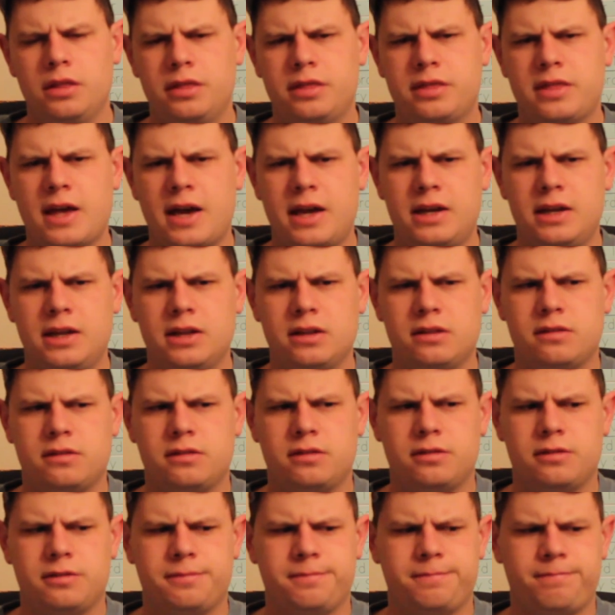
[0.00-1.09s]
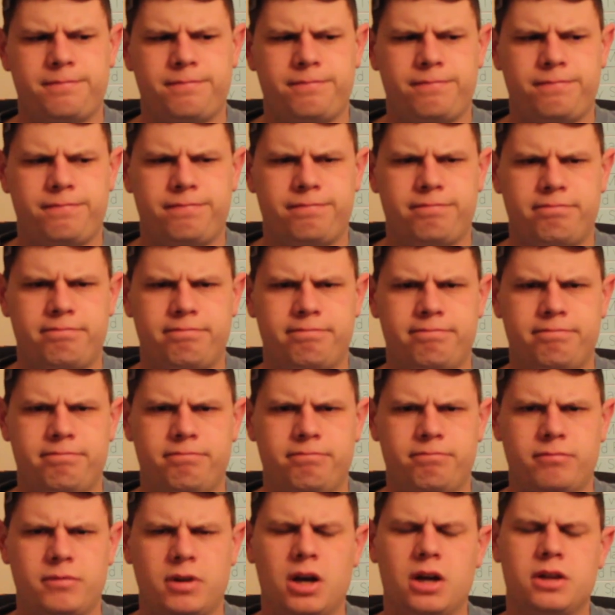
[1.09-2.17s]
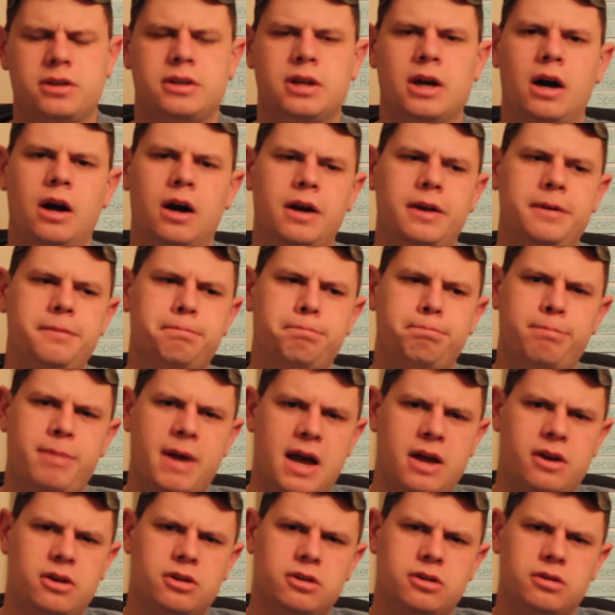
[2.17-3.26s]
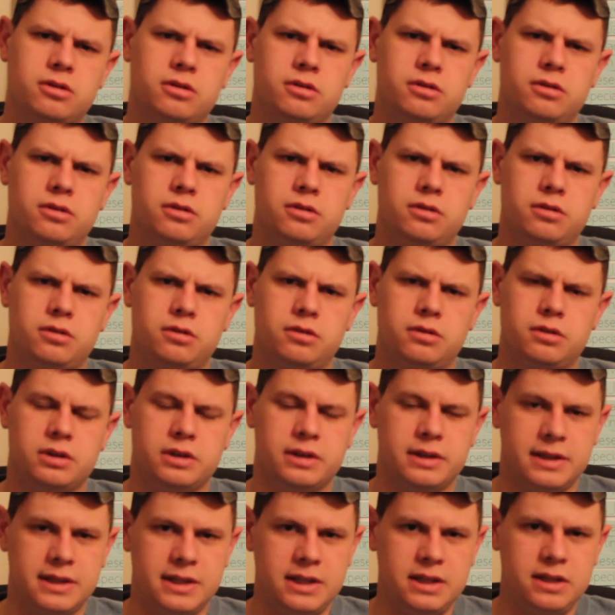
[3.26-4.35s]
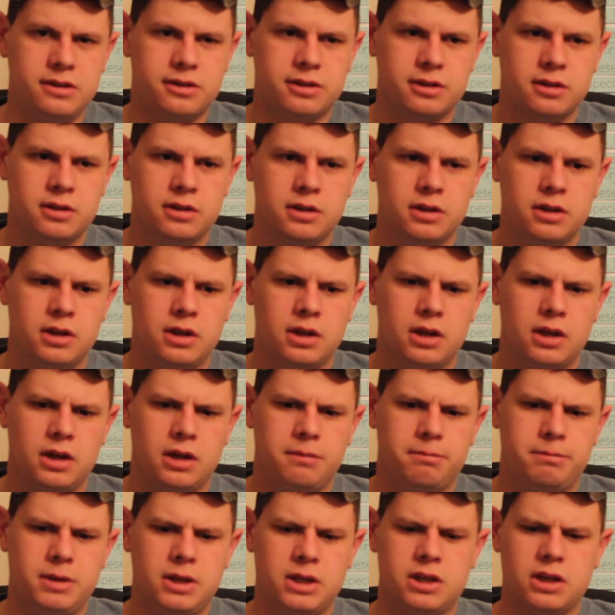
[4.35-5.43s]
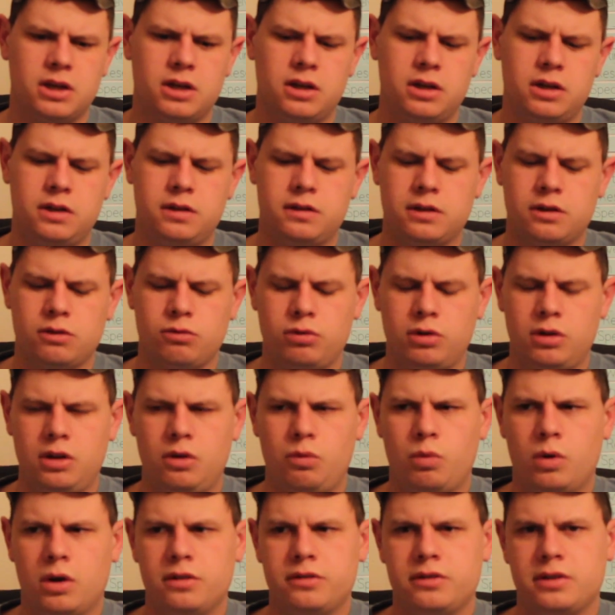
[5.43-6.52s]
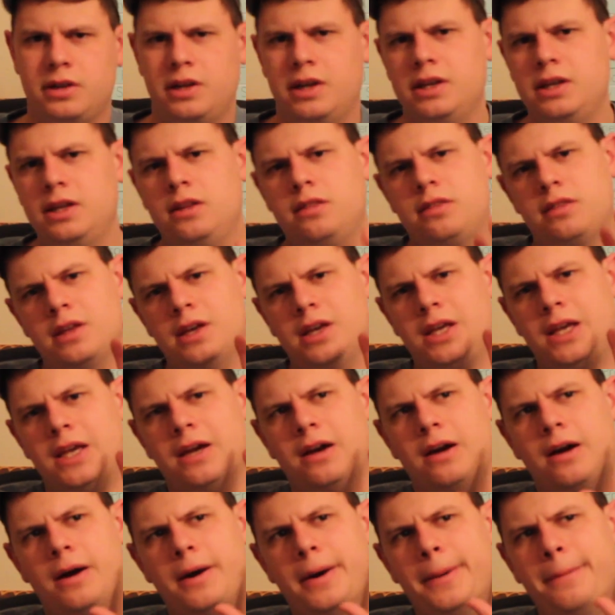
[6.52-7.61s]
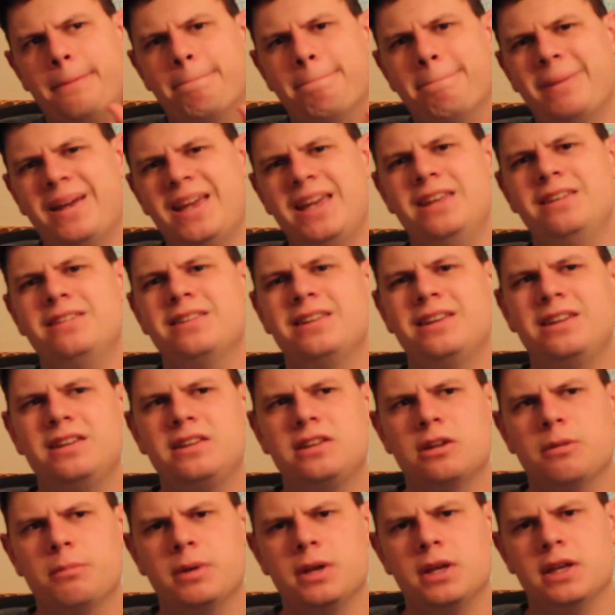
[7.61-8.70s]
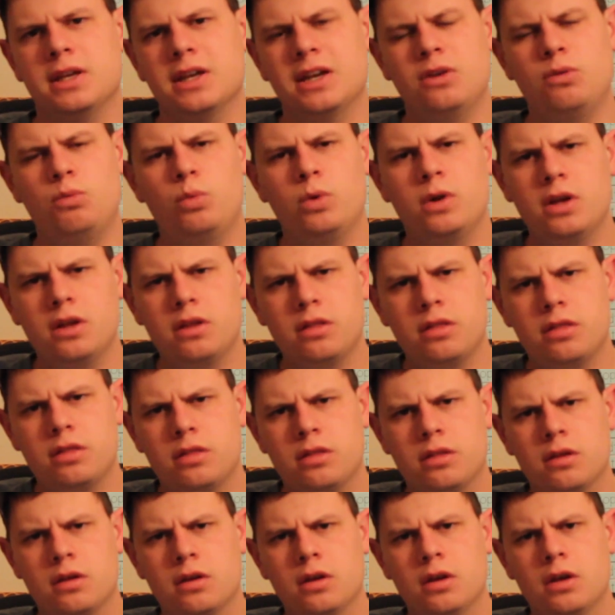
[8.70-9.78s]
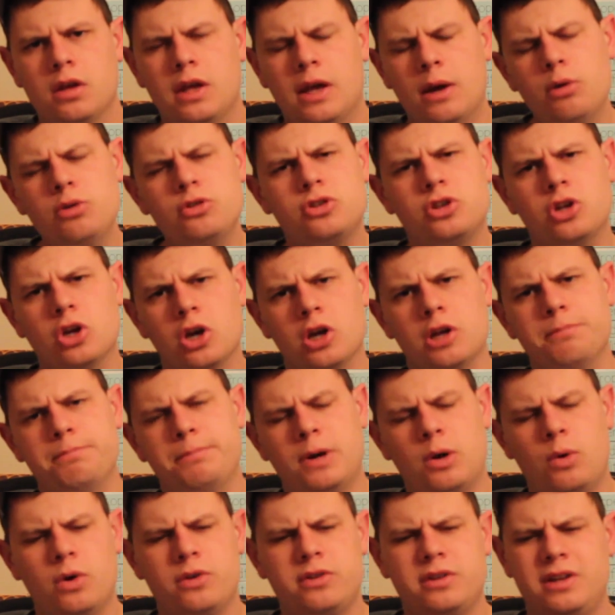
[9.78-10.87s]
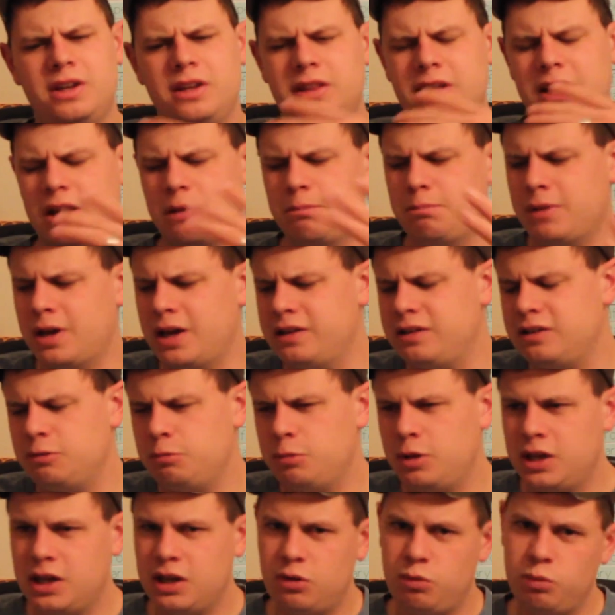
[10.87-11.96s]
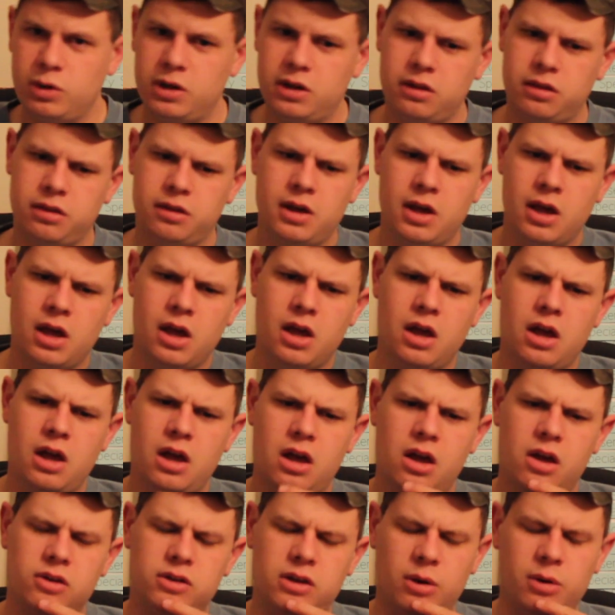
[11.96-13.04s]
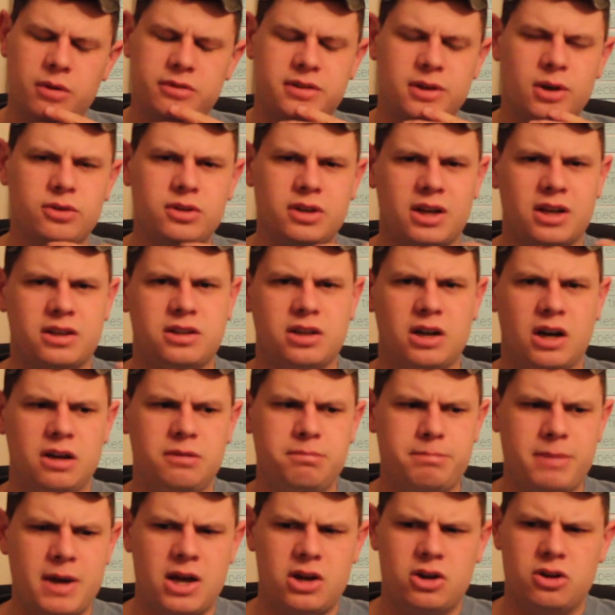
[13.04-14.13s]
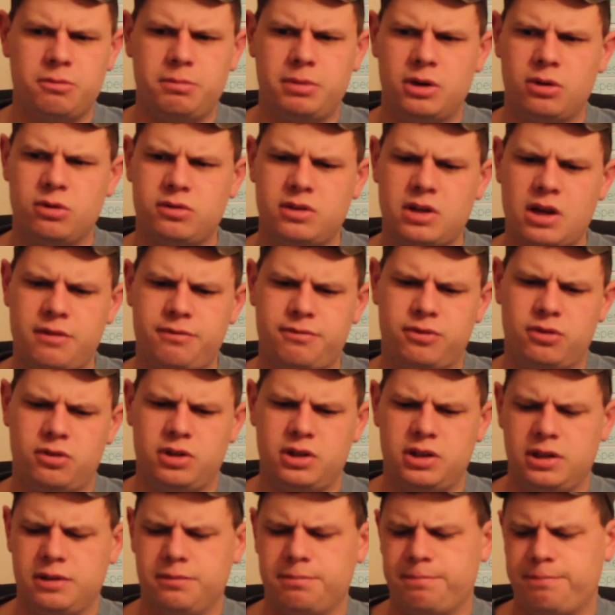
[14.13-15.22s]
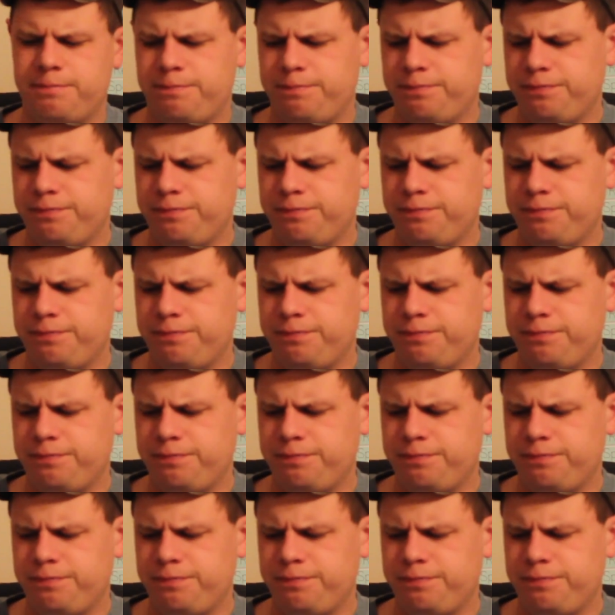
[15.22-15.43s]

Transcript: that it's a ton better neat, because it really wasn't anything amazing to begin with. It was good, but it wasn't anything amazing to begin with. So I won't say it was like a ton better, but it was definitely,